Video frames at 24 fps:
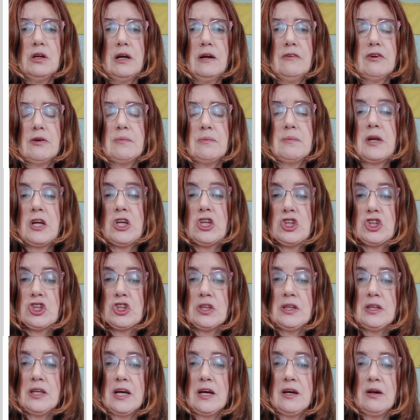everybody
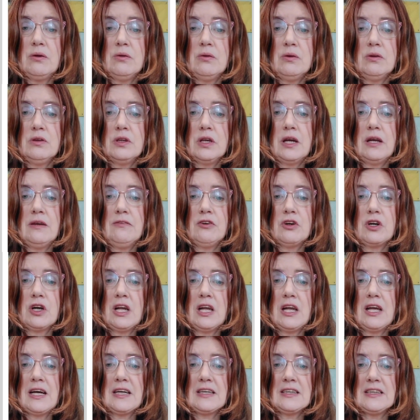should know that if you're
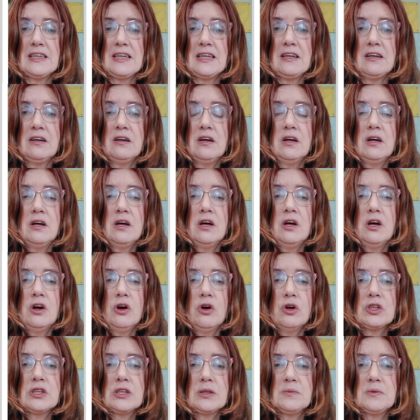collecting
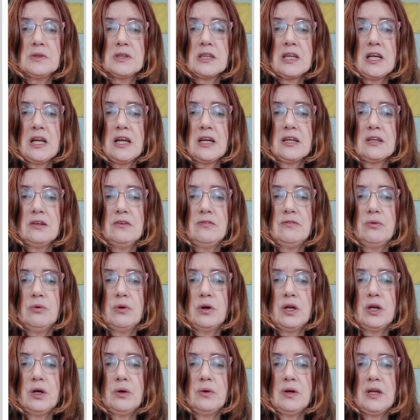or someone's collecting
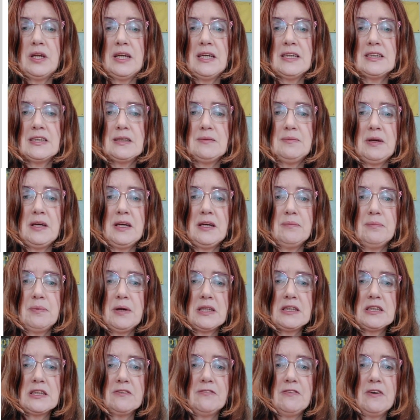for you, it needs to be a
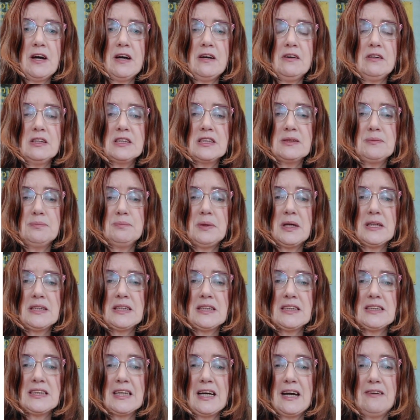
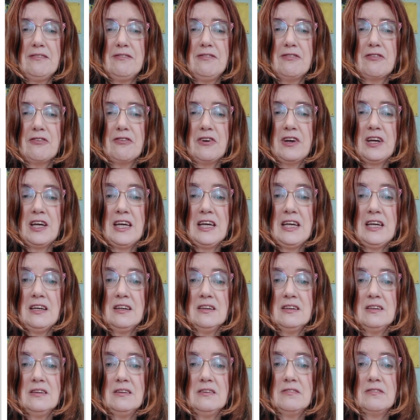pesticide-free
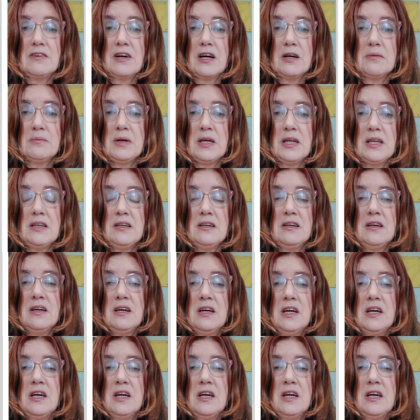environment.